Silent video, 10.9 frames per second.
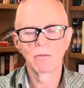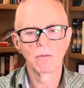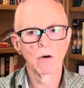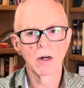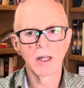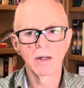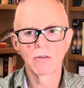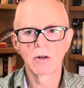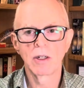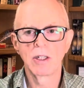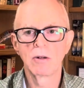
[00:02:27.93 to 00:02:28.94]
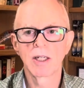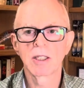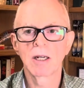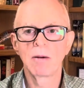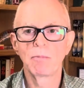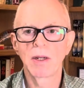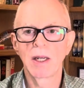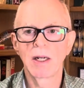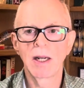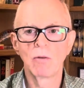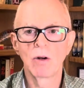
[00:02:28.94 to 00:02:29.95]
working for a U.S. company.
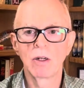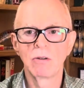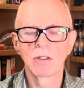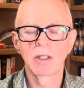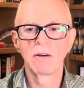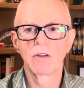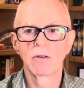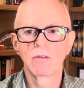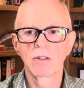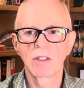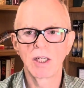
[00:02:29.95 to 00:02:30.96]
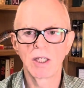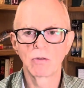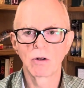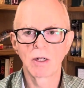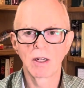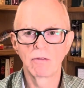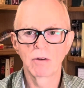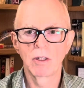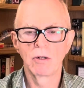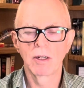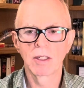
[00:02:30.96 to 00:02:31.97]
And anyone who's lived overseas working for
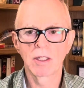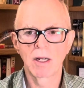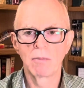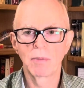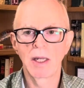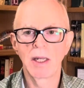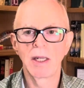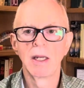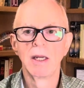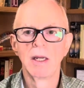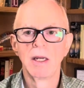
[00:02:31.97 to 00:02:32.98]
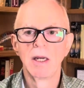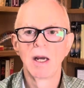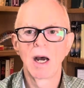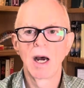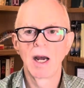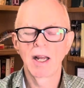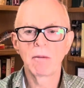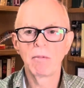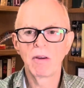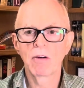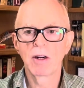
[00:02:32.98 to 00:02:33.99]
a U.S. company, it can
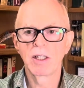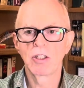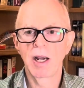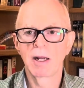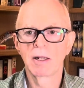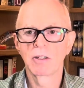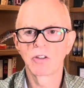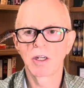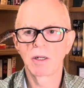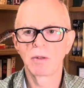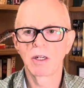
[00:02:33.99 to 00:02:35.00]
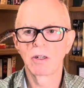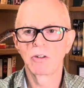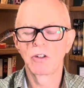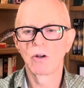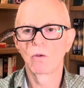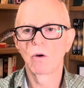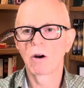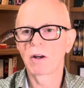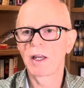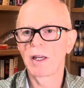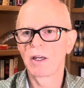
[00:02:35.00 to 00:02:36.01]
be very challenging because you're
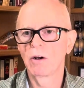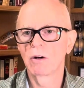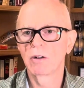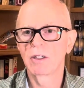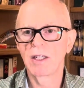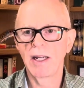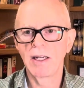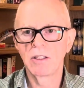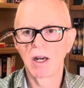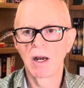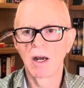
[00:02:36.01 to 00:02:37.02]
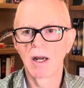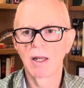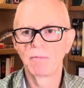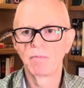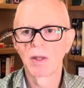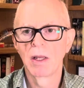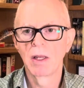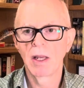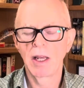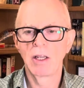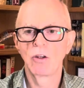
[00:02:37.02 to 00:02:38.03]
working your daytime
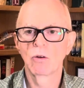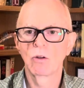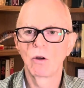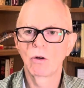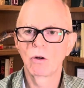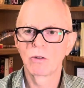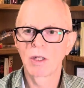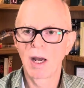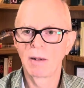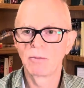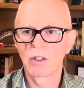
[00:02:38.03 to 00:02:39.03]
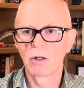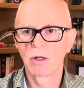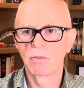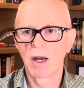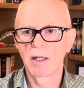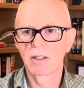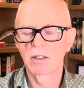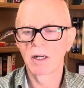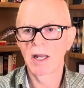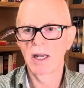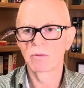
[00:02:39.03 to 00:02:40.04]
in your local time zone. In my
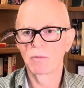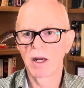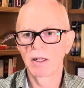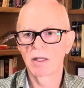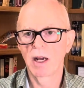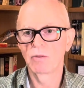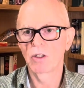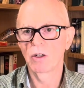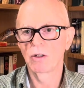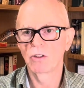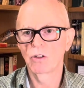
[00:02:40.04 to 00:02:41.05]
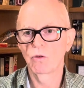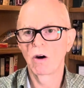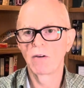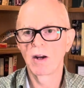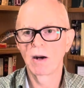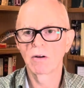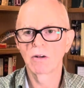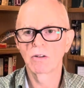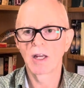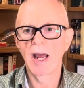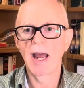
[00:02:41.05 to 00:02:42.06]
case, my time zone is 12
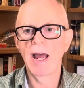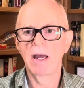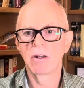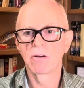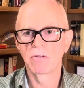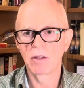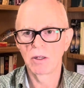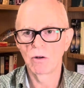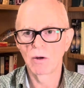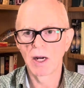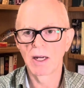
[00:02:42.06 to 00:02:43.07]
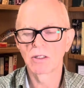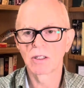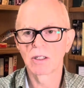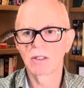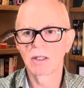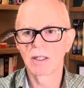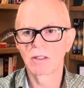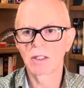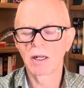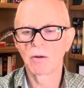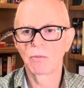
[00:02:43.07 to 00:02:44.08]
hours ahead of the U.S. in
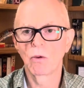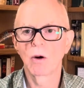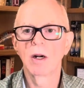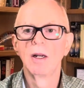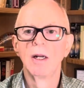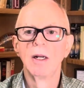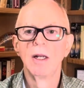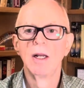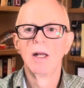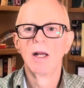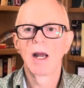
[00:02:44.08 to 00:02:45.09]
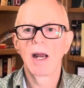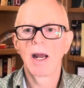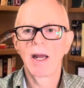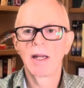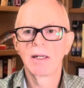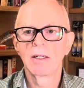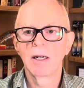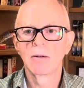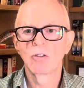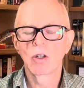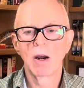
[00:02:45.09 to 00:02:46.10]
Singapore. And
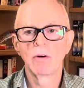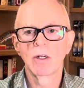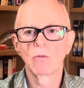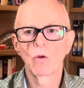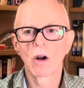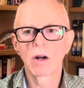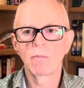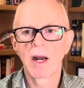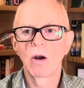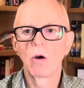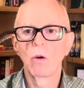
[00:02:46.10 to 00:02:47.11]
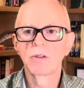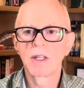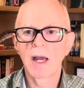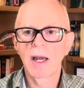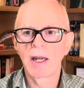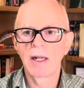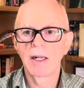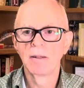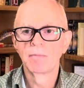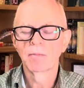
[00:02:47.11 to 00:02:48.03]
so I would work my whole day,